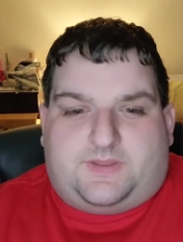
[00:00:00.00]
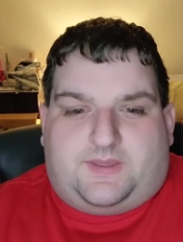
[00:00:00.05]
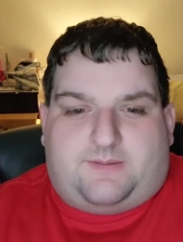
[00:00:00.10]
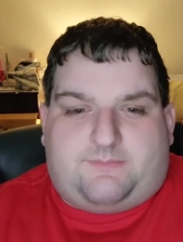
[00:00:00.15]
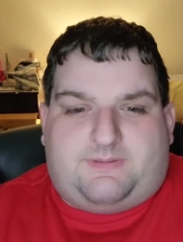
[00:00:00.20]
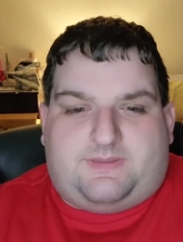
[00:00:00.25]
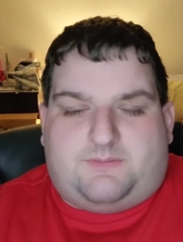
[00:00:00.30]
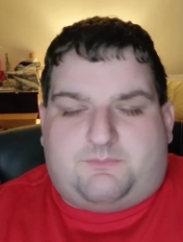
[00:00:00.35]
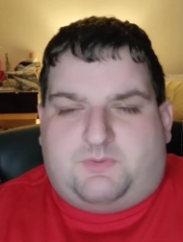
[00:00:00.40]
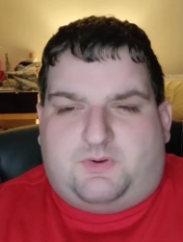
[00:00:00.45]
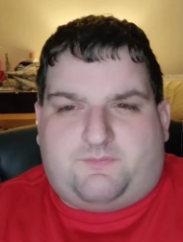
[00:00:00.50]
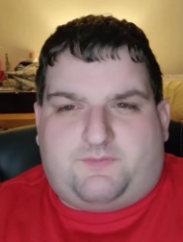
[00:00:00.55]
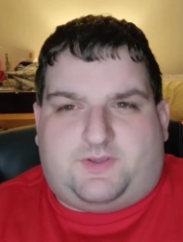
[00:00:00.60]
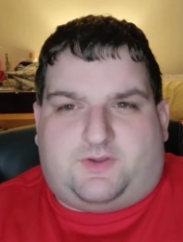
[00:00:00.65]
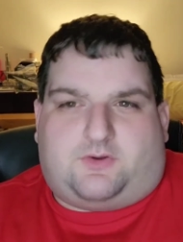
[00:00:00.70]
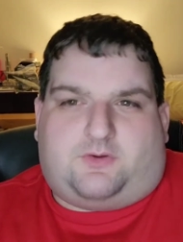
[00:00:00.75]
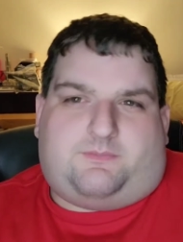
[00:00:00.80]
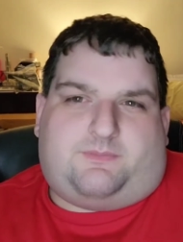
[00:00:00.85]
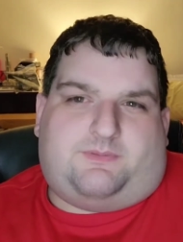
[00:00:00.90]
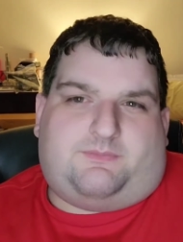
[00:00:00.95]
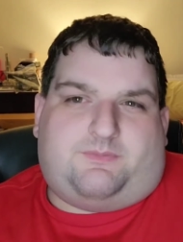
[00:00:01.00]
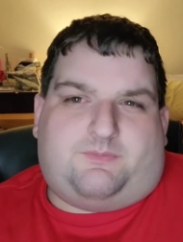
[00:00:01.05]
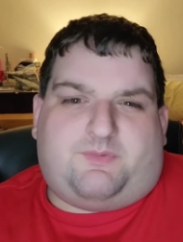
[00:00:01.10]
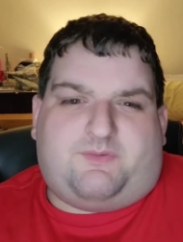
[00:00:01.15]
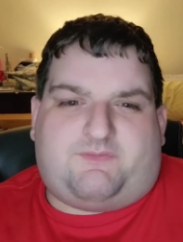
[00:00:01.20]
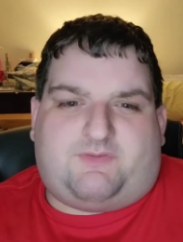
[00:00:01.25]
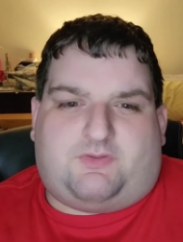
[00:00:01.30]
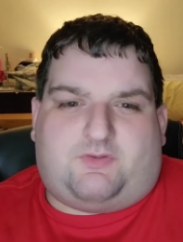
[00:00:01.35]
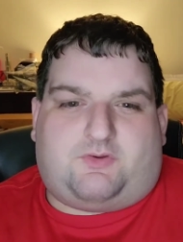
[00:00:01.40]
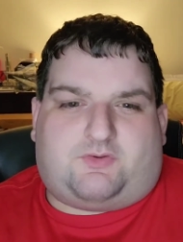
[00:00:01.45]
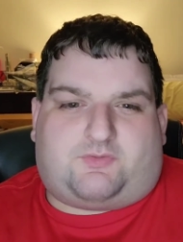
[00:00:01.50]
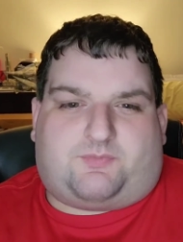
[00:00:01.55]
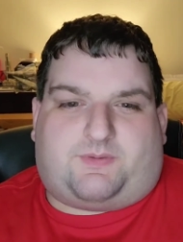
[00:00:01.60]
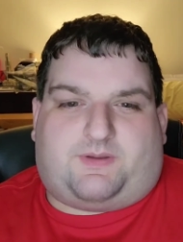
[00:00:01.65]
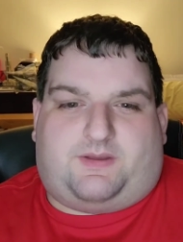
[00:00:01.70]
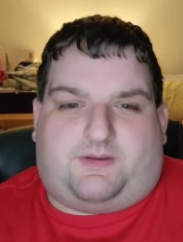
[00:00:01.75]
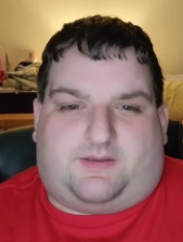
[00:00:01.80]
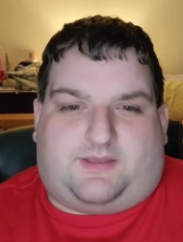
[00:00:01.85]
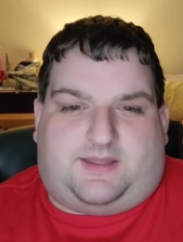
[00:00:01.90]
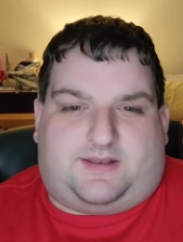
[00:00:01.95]
I mean the movie could the movie looks
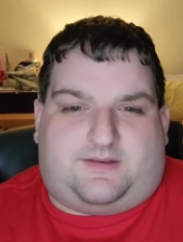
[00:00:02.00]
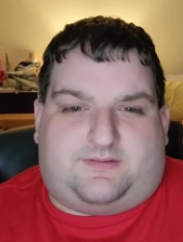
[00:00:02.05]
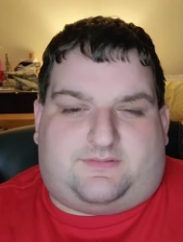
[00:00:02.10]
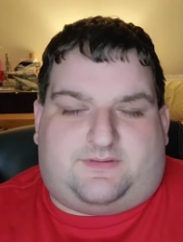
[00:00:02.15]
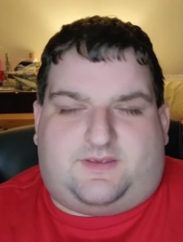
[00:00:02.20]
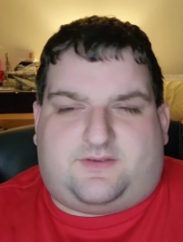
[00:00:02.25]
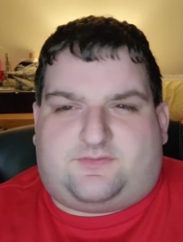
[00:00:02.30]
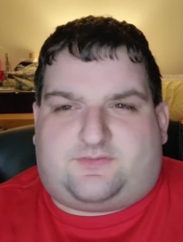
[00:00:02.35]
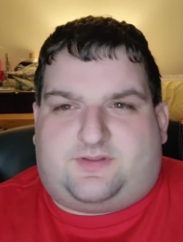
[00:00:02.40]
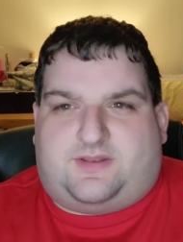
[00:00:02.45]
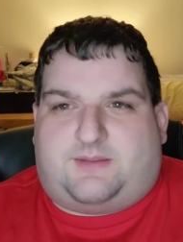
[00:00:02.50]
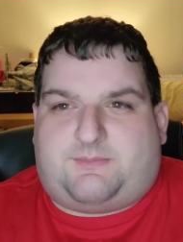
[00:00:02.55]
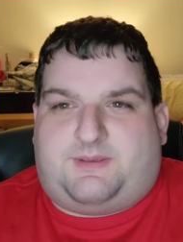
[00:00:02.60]
kind of decent.